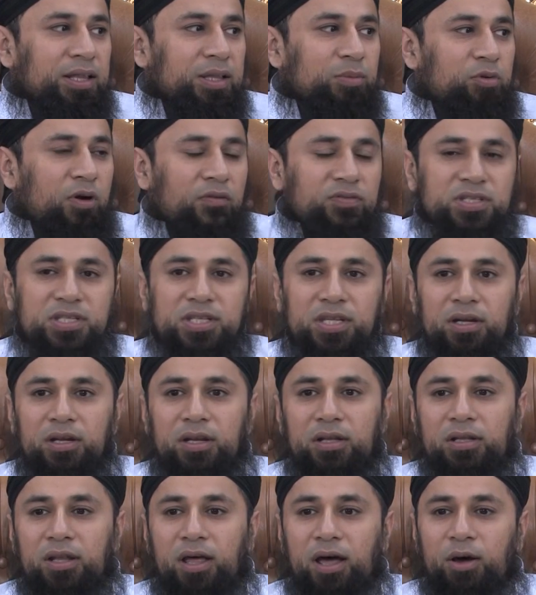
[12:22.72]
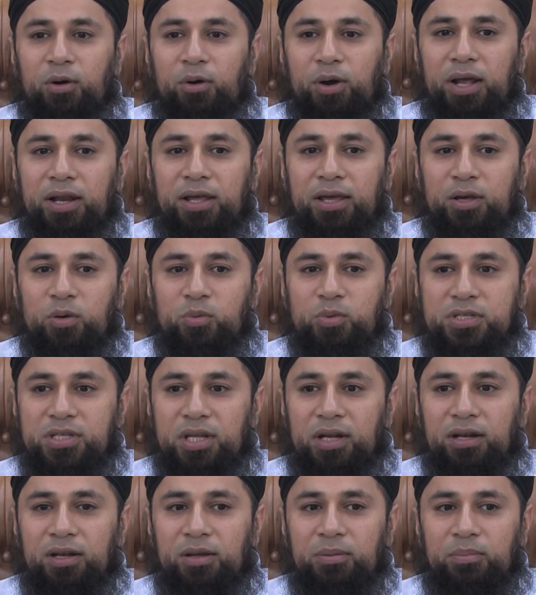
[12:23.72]
Prophet sallallahu alaihi
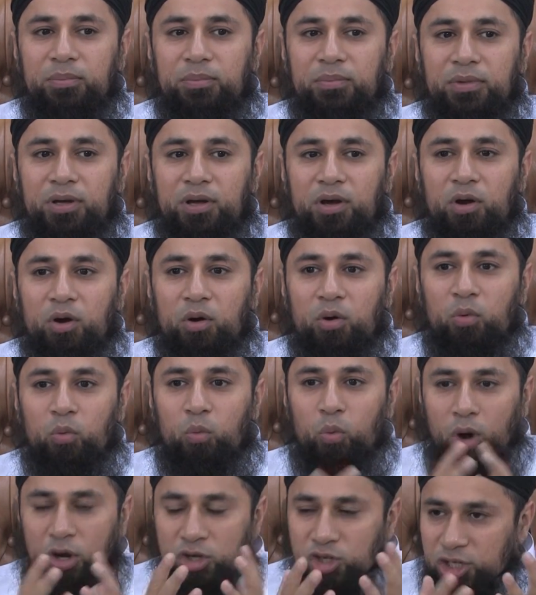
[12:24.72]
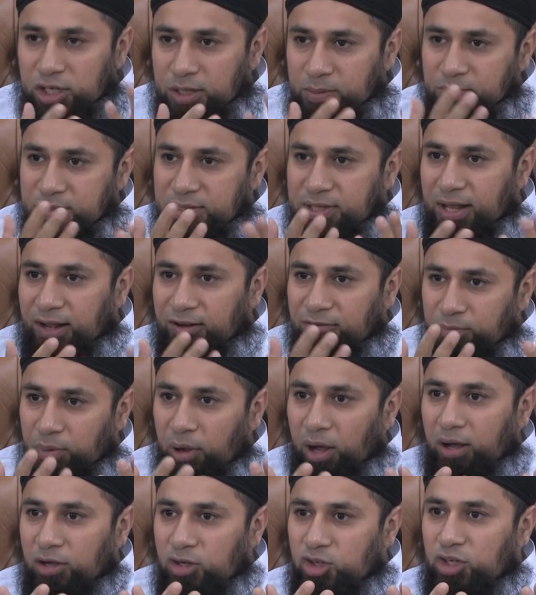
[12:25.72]
wasallam washed himself
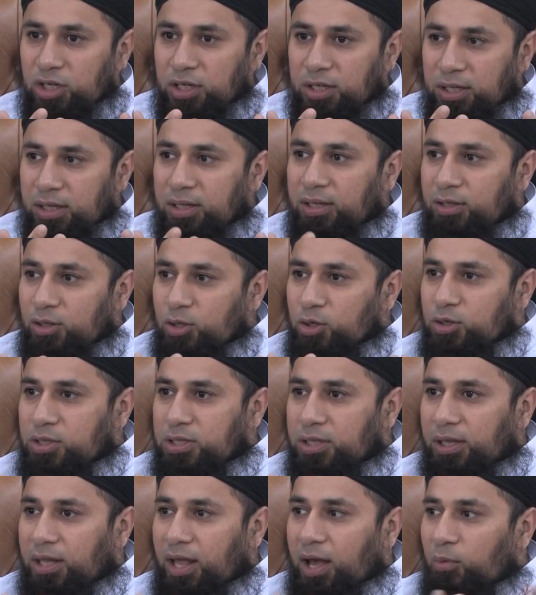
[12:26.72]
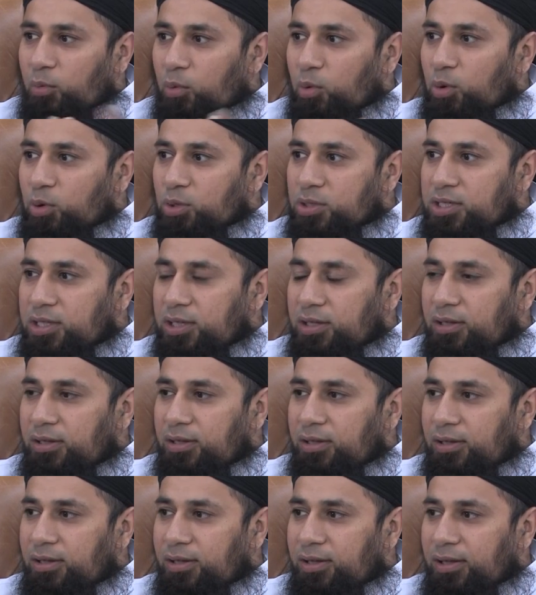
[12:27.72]
partially using that water.
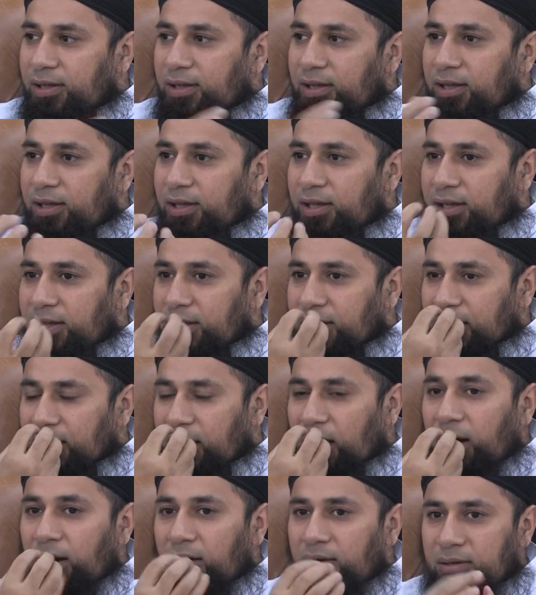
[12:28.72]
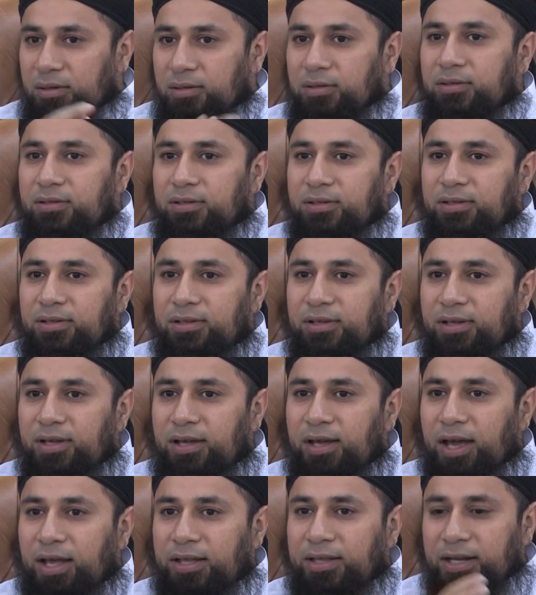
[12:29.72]
He gargled
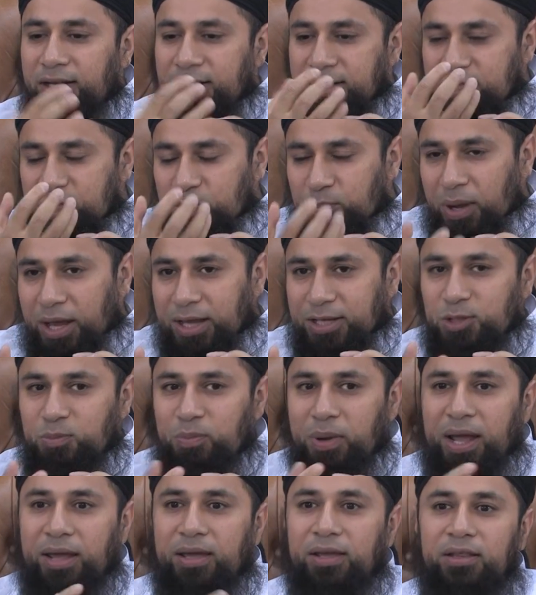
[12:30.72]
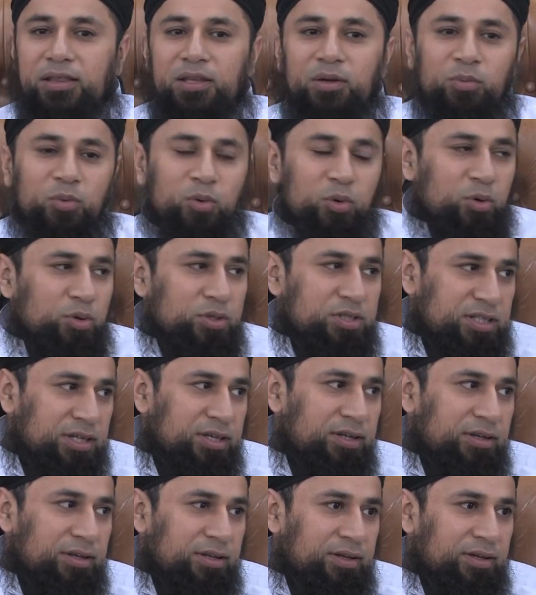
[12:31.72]
and then he spat back in the water.